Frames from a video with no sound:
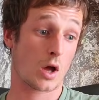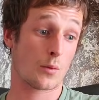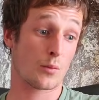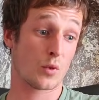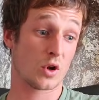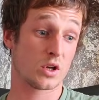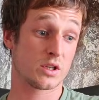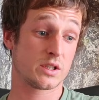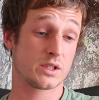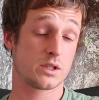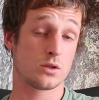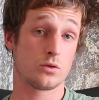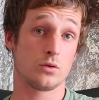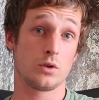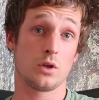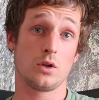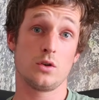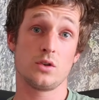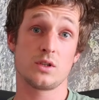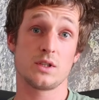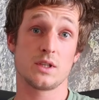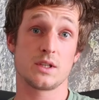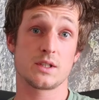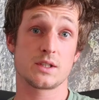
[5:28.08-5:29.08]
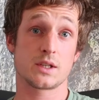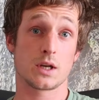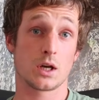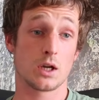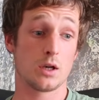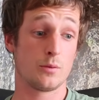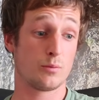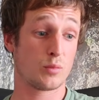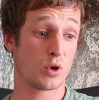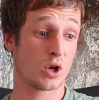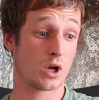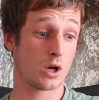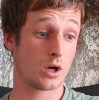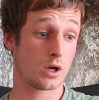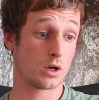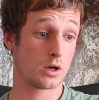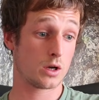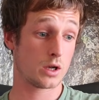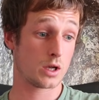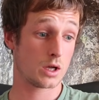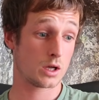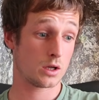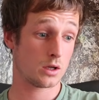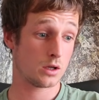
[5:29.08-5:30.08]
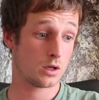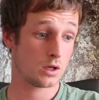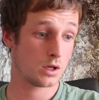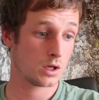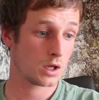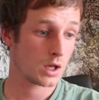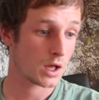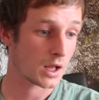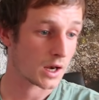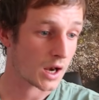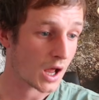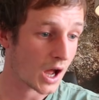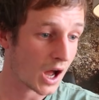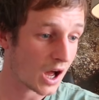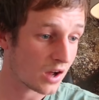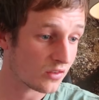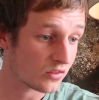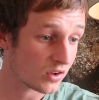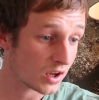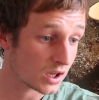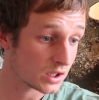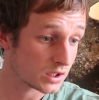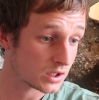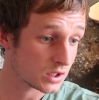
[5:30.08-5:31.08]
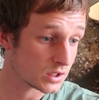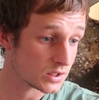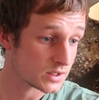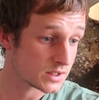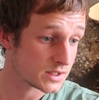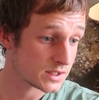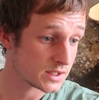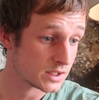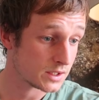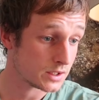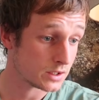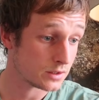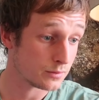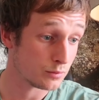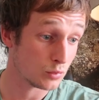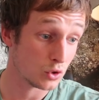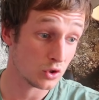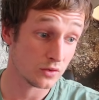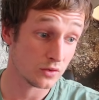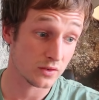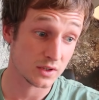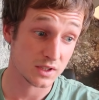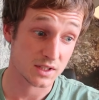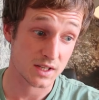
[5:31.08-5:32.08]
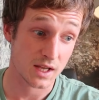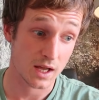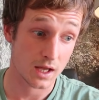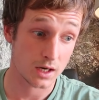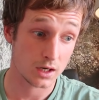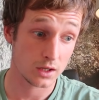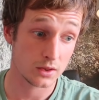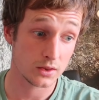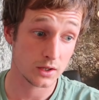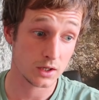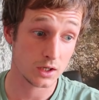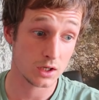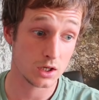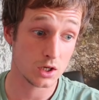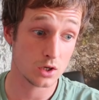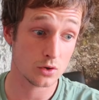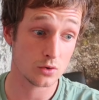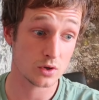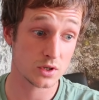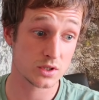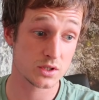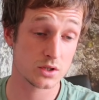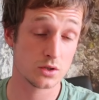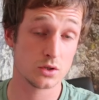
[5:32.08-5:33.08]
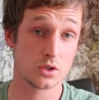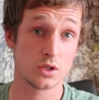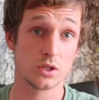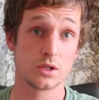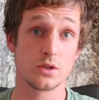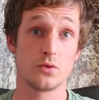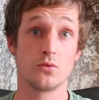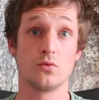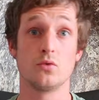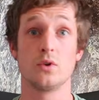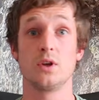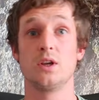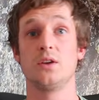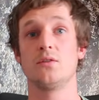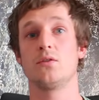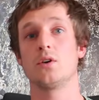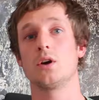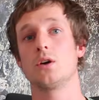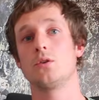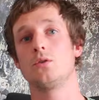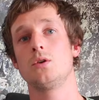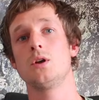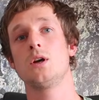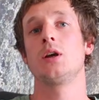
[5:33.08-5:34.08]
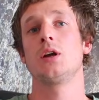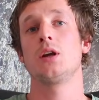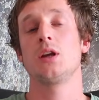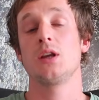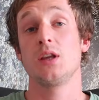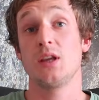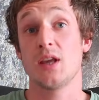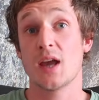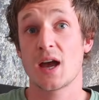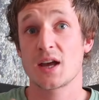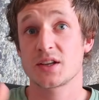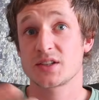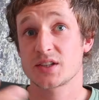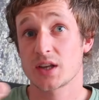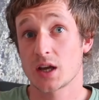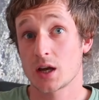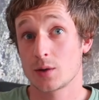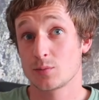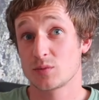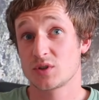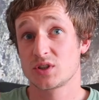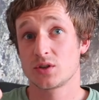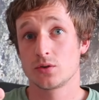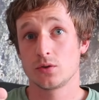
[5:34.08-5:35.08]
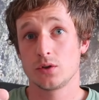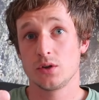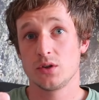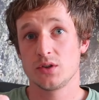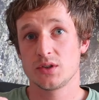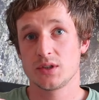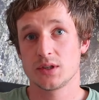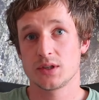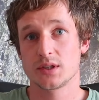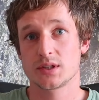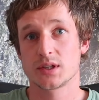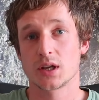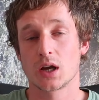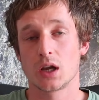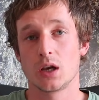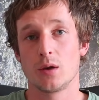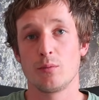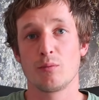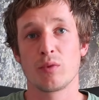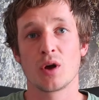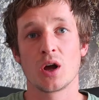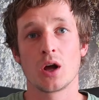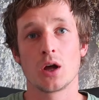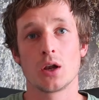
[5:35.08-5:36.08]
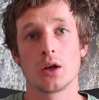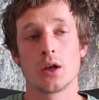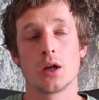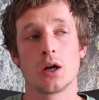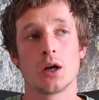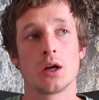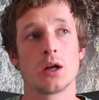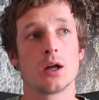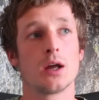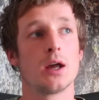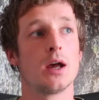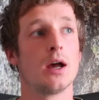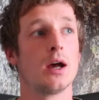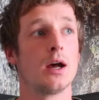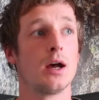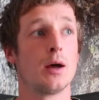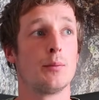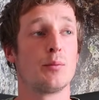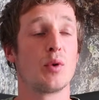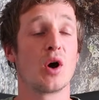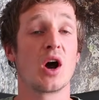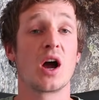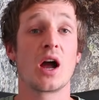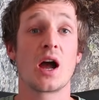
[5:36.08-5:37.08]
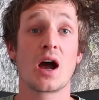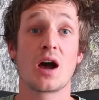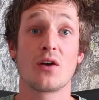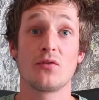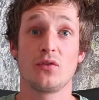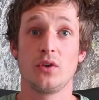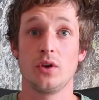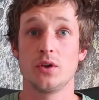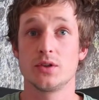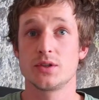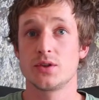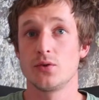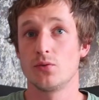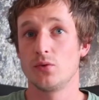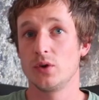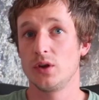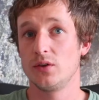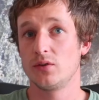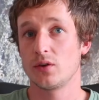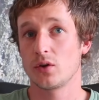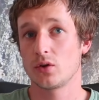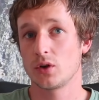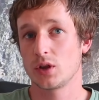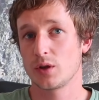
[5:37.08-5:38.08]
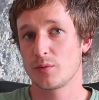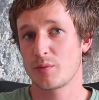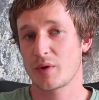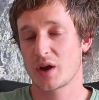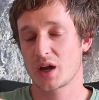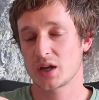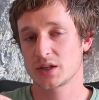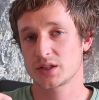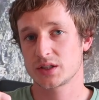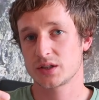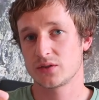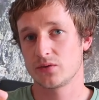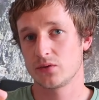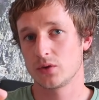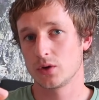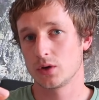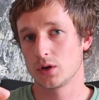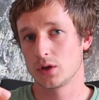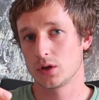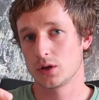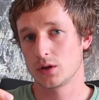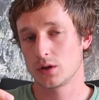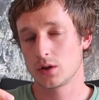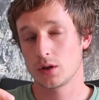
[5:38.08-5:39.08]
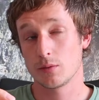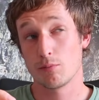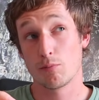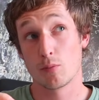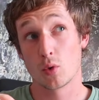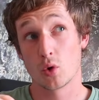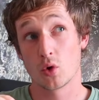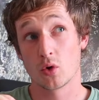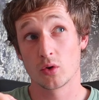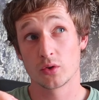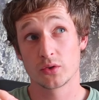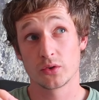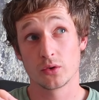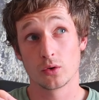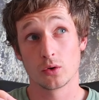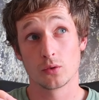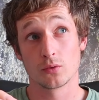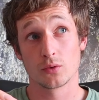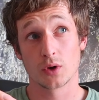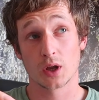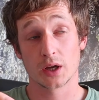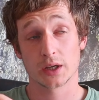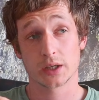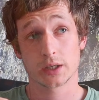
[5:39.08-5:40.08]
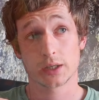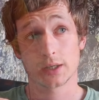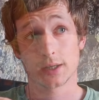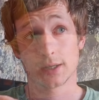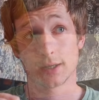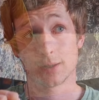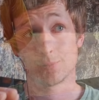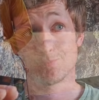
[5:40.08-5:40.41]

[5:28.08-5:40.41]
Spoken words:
am I still using the silent partner, and have I considered moving to anything newer such as the Revo? Yes, I am still using the silent partner, but I have used the Revo in the past for more sort of like